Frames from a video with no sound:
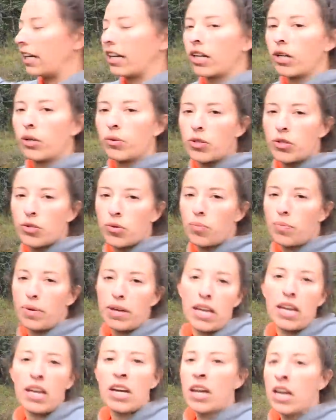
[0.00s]
here, which would
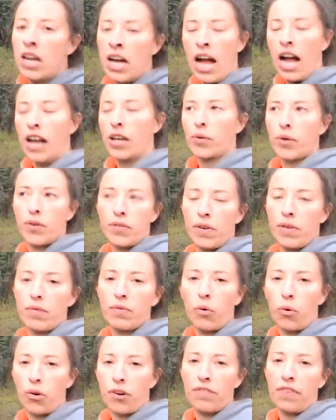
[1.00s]
be anywhere from
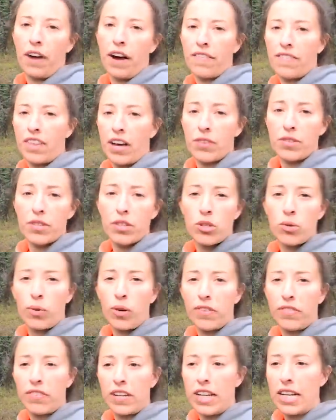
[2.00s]
four to five thousand
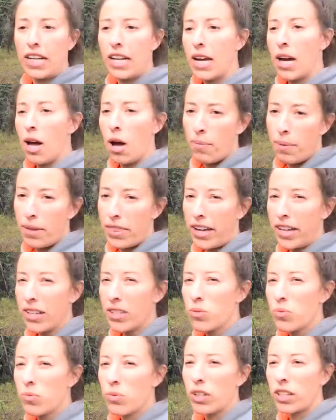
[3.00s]
square feet. But that
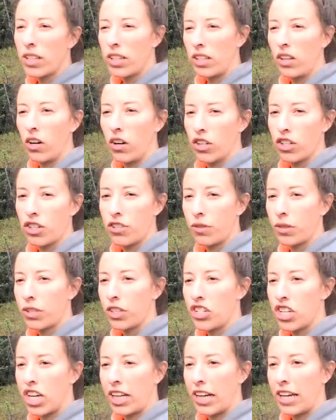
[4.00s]
is really large for
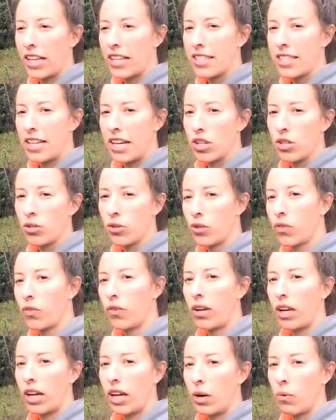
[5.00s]
the chickens. And
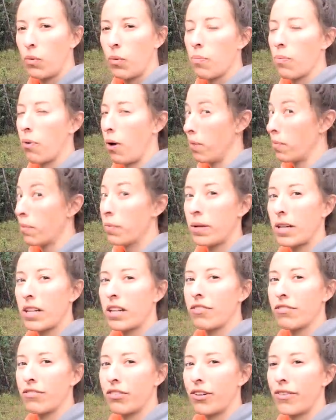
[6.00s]
truthfully, we're probably going
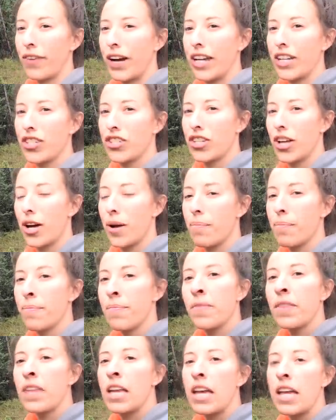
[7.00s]
to free range them.
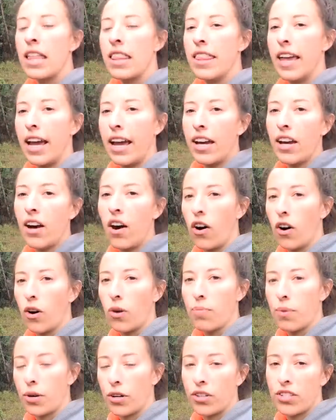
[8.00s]
They
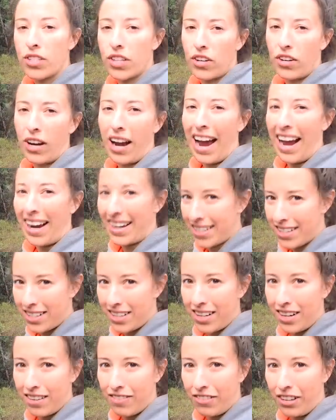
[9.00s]
are birds that are
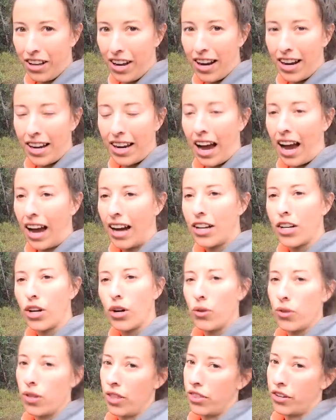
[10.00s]
excellent at flying. I
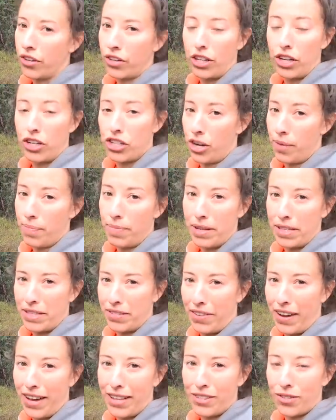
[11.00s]
know that they're going to jump
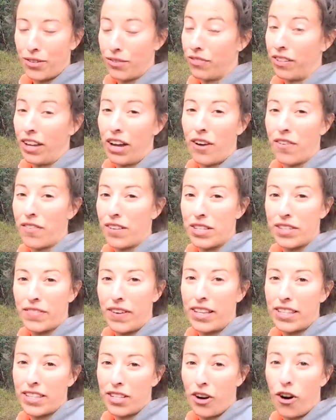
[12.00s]
this fence or fly over this
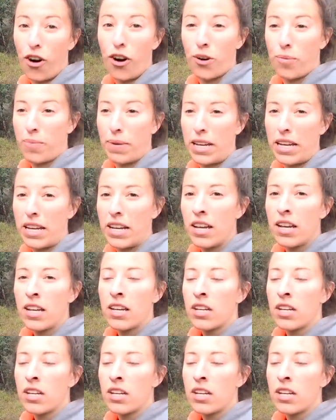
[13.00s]
fence in a heartbeat.